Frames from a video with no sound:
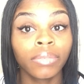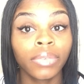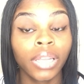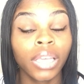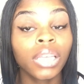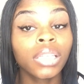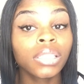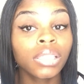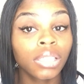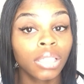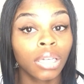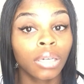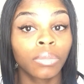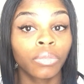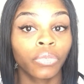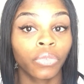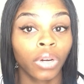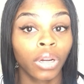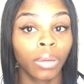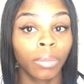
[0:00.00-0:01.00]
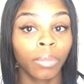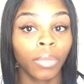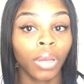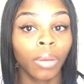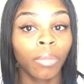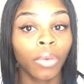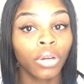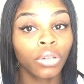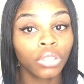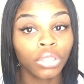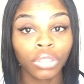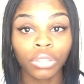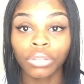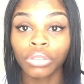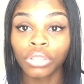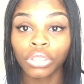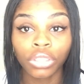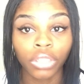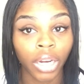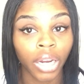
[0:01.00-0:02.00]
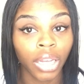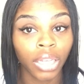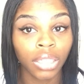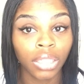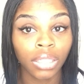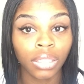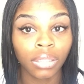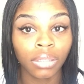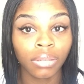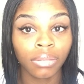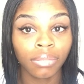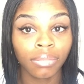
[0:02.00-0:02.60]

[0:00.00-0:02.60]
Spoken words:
this stemmed from emotional stress.